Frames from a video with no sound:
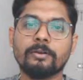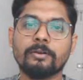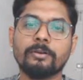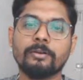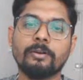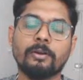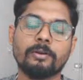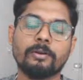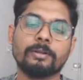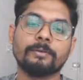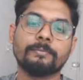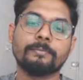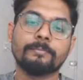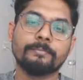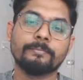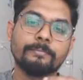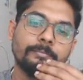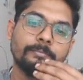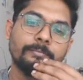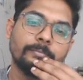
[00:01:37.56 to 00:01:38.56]
not.
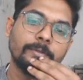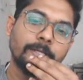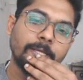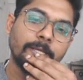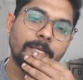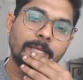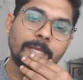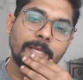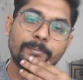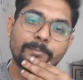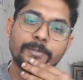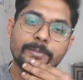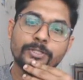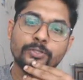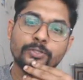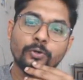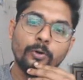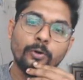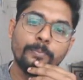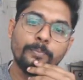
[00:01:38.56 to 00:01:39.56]
If the
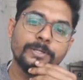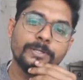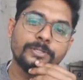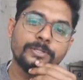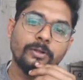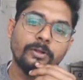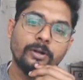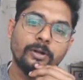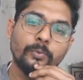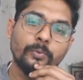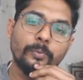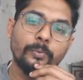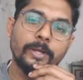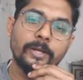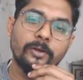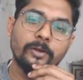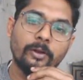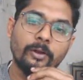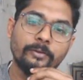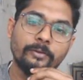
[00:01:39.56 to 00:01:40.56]
scope is not
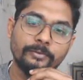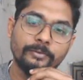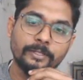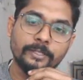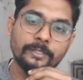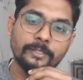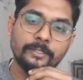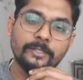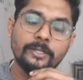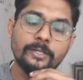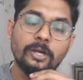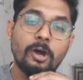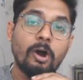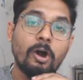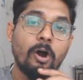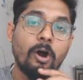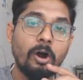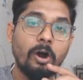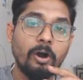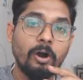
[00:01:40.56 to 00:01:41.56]
well configured,
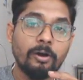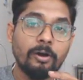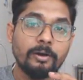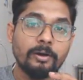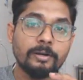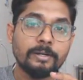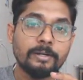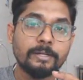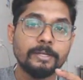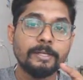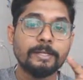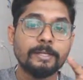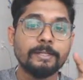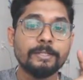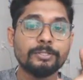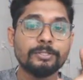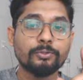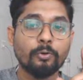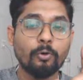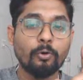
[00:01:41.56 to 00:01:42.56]
or
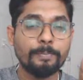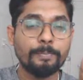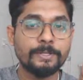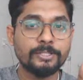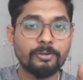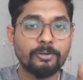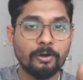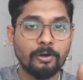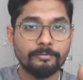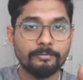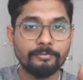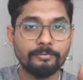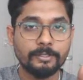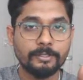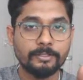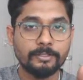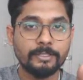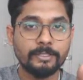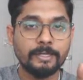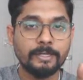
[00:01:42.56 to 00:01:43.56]
the scope is
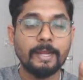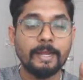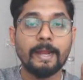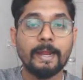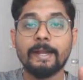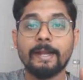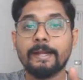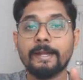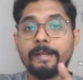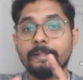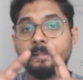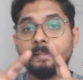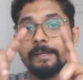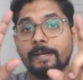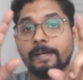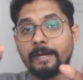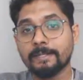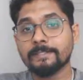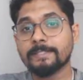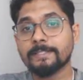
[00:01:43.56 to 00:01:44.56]
configured and in the
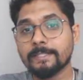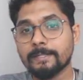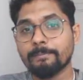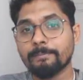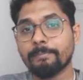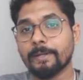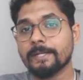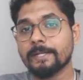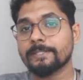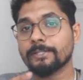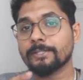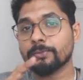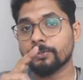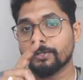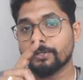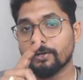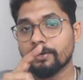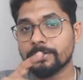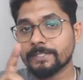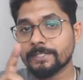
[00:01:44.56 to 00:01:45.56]
consent page you
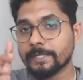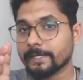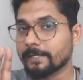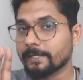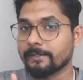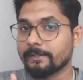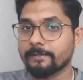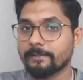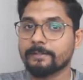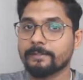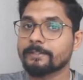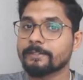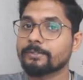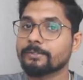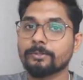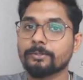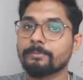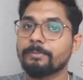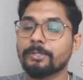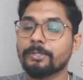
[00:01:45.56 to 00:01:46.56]
did not check it, this
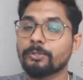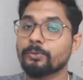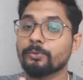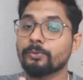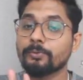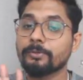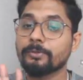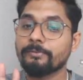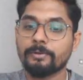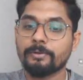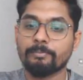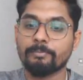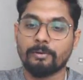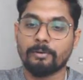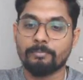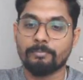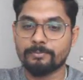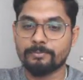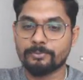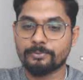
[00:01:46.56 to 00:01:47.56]
could be two different
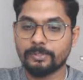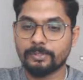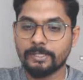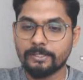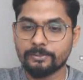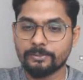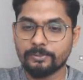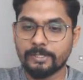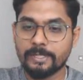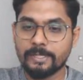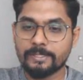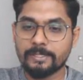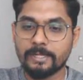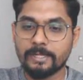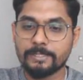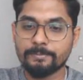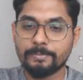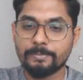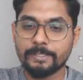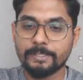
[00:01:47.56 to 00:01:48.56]
problems. Okay, so
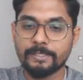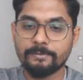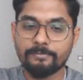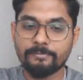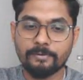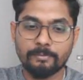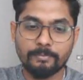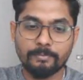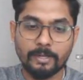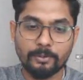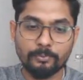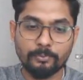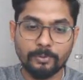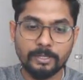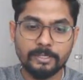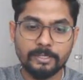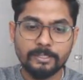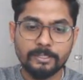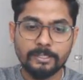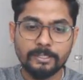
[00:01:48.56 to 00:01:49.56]
let's begin from that
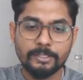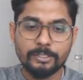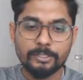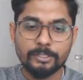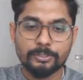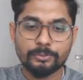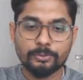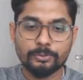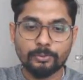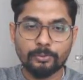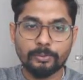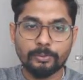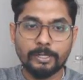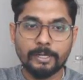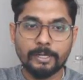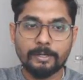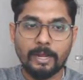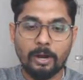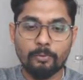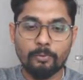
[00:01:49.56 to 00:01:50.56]
one. So
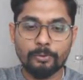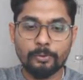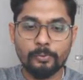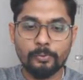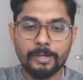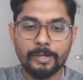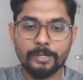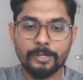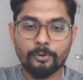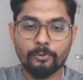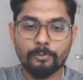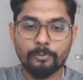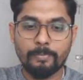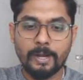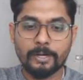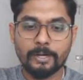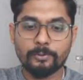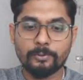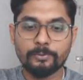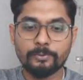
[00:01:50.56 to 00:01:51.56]
how do I go
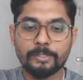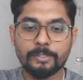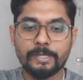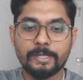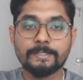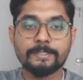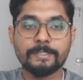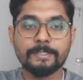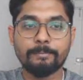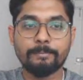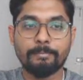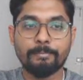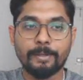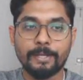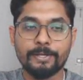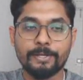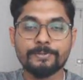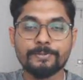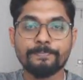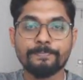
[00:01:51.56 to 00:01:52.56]
back to the consent
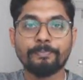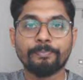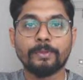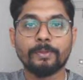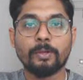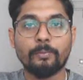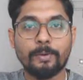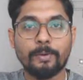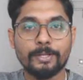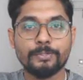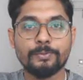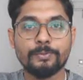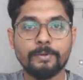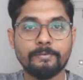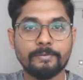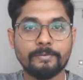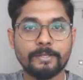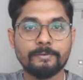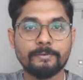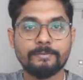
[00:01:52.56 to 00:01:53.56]
page once you
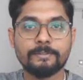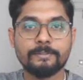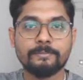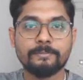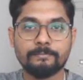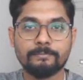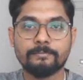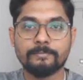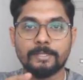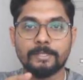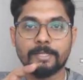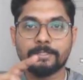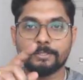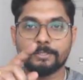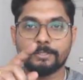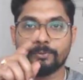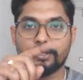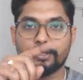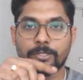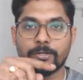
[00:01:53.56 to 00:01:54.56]
have given, let's
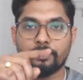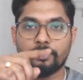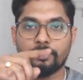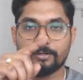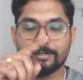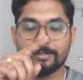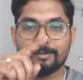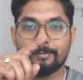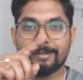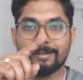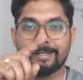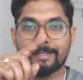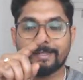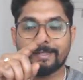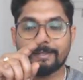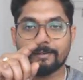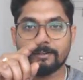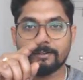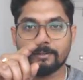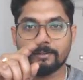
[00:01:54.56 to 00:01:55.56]
say you did not
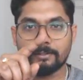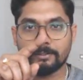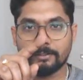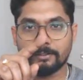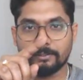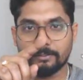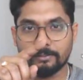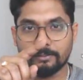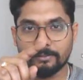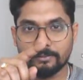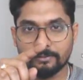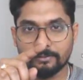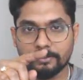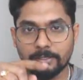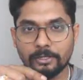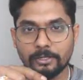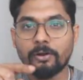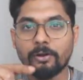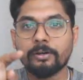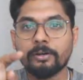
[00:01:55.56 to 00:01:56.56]

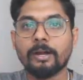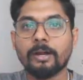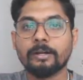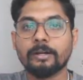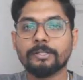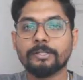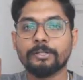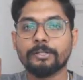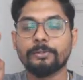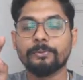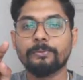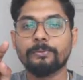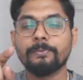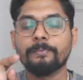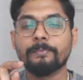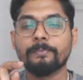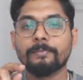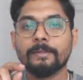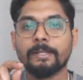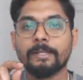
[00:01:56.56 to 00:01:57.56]
click on continue,
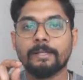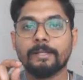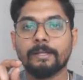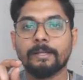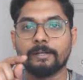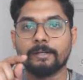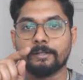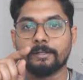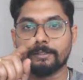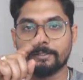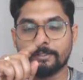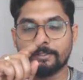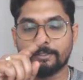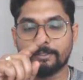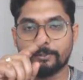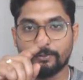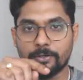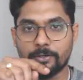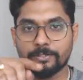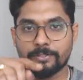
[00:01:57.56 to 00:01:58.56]

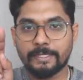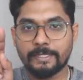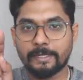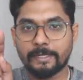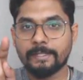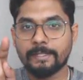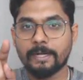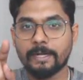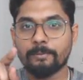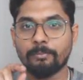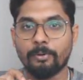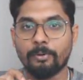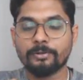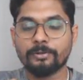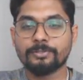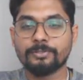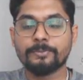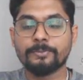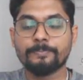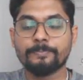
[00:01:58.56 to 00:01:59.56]
you did not check that
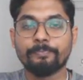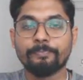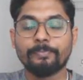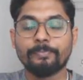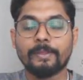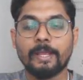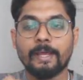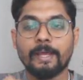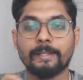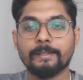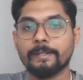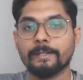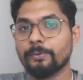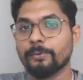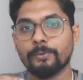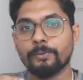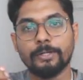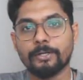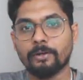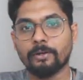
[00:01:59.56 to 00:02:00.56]
box and then
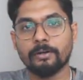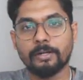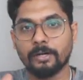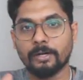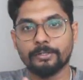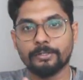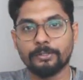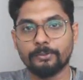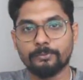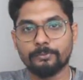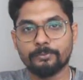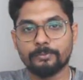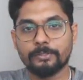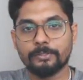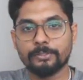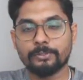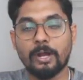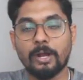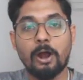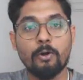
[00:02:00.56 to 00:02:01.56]
you hit on continue.
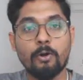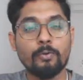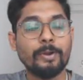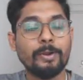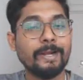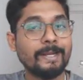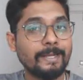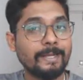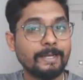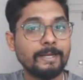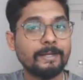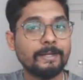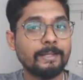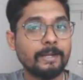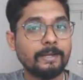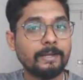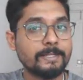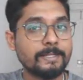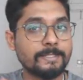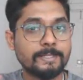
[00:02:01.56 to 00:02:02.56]
So how do I delete
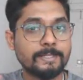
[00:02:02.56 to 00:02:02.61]
that and